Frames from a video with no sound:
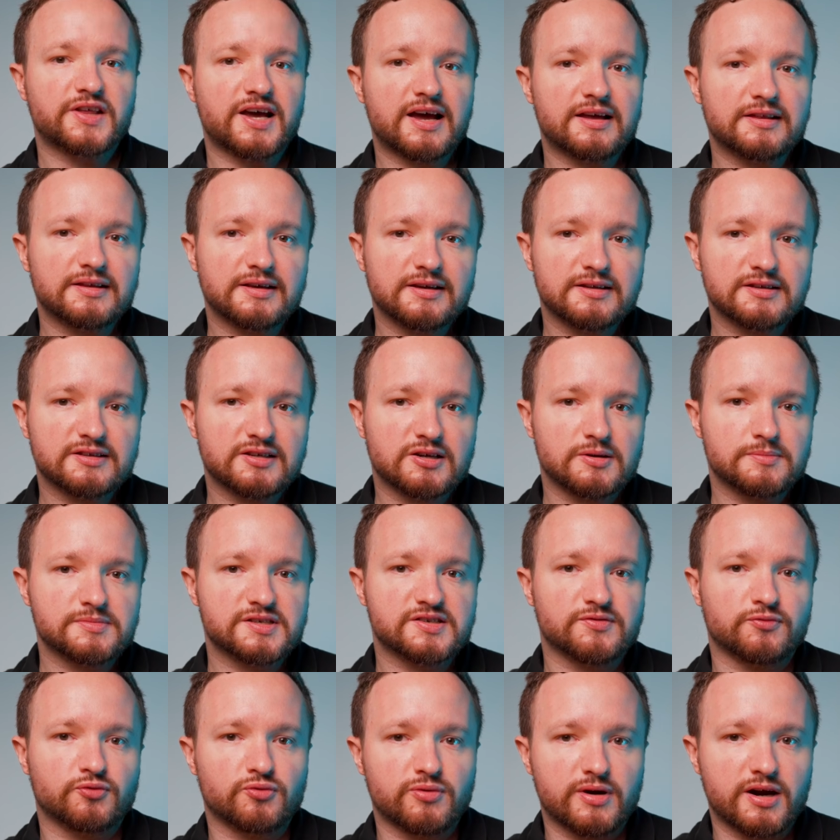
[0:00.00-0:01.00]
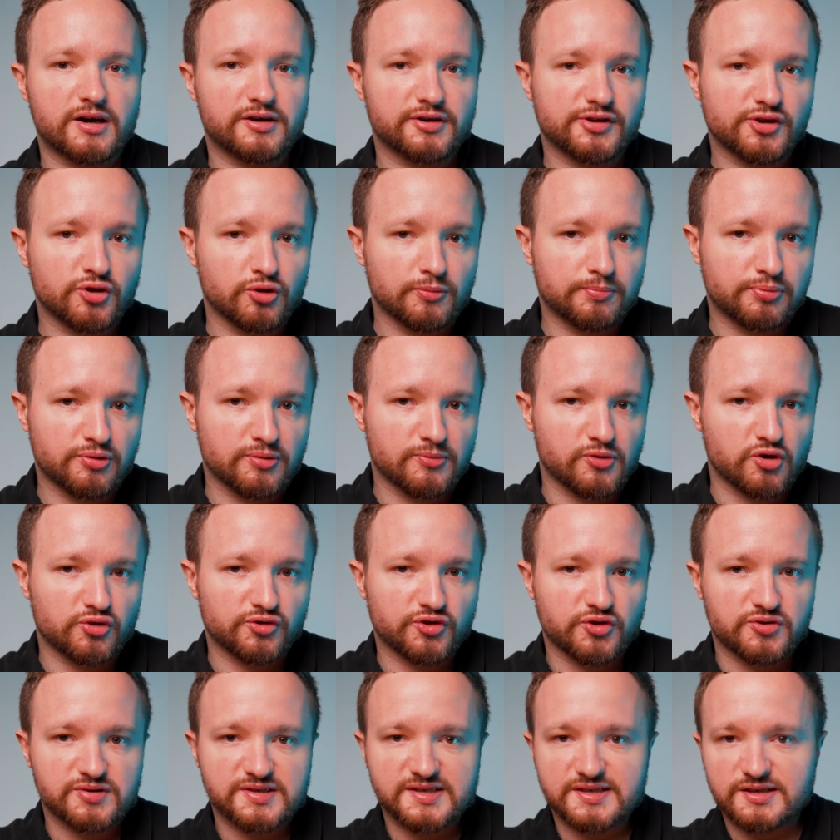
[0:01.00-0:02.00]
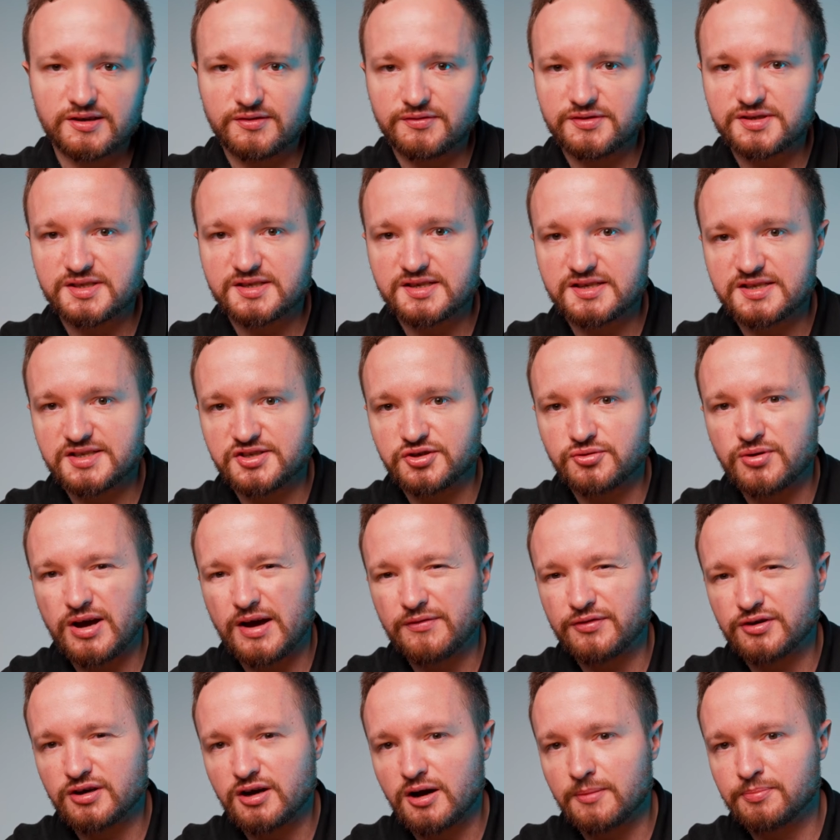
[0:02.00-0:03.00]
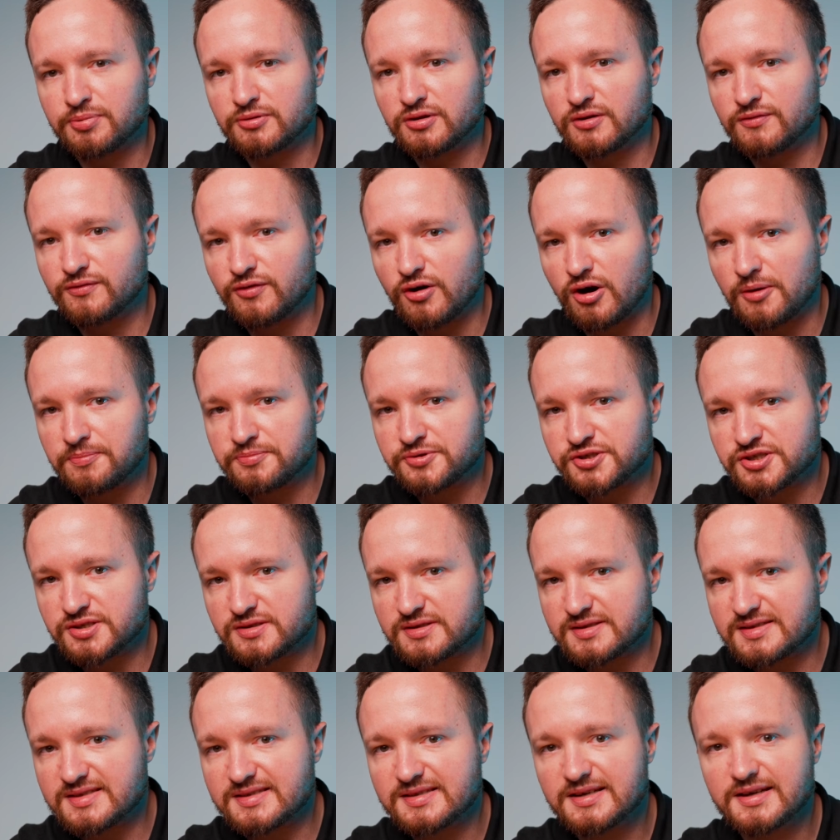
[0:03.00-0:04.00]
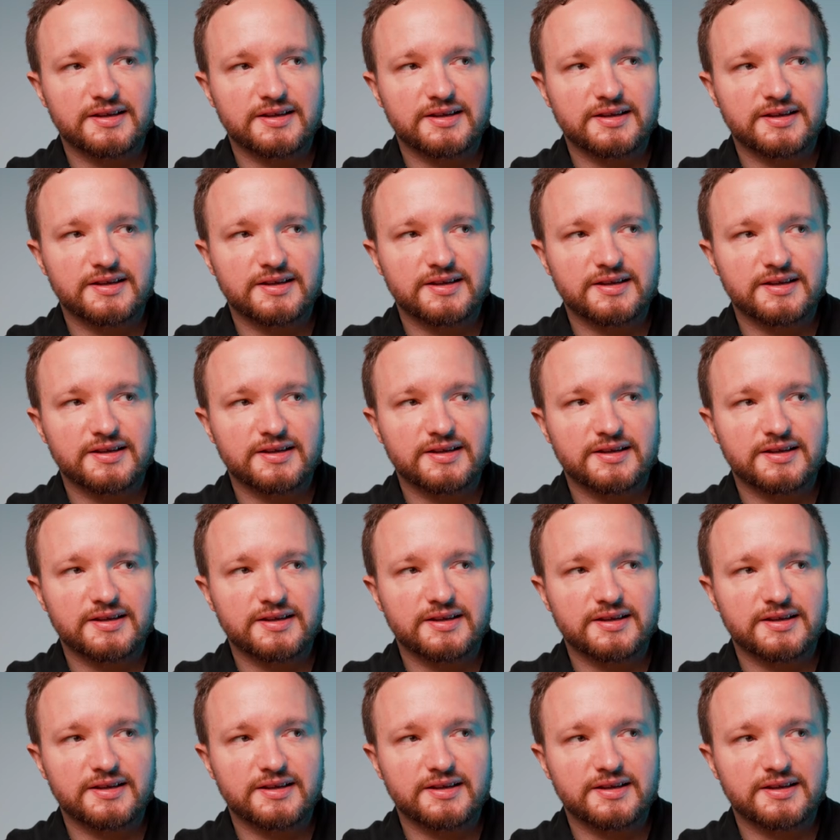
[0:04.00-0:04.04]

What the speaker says: Then, in terms of where you'll promote your services, you have a couple of options.